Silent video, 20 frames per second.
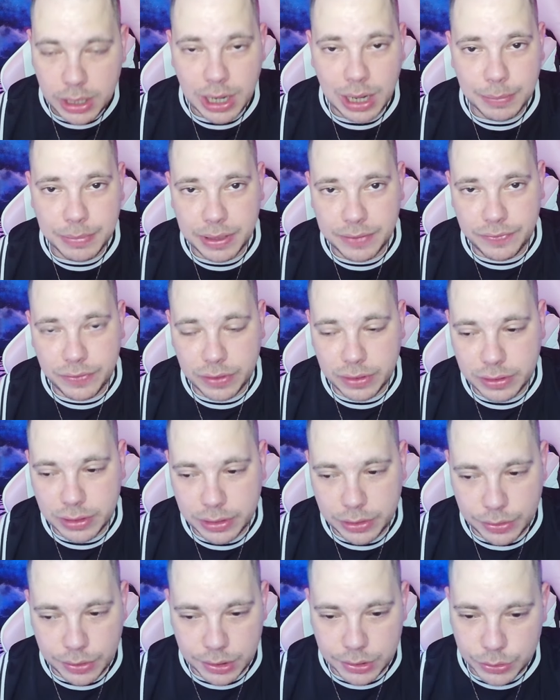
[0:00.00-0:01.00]
I'm definitely
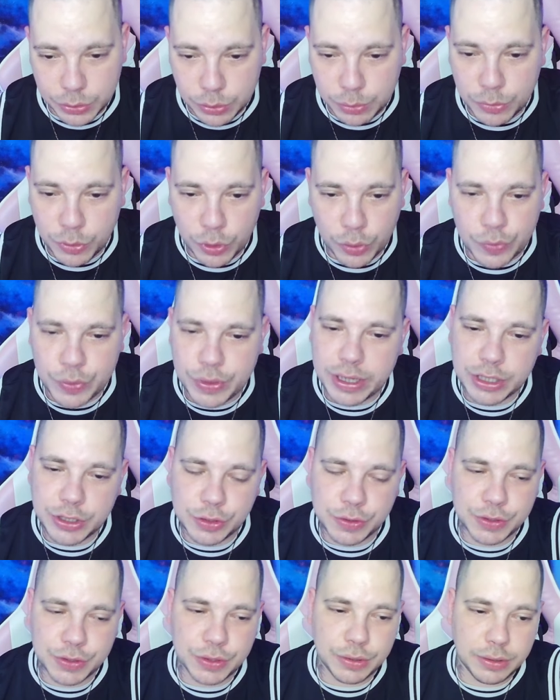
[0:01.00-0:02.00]
gonna do more
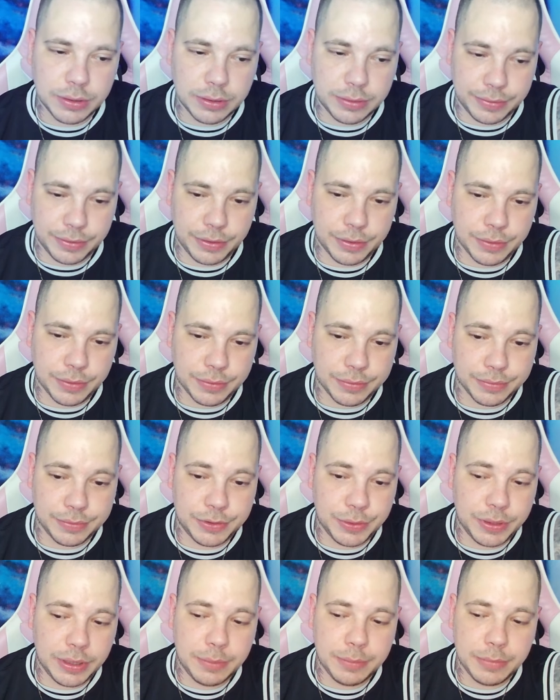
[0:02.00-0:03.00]
reactions, you know, to
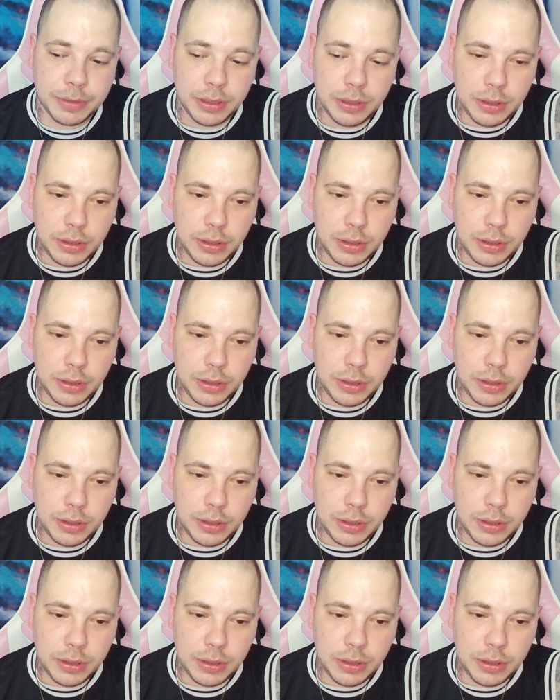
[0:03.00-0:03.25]
him.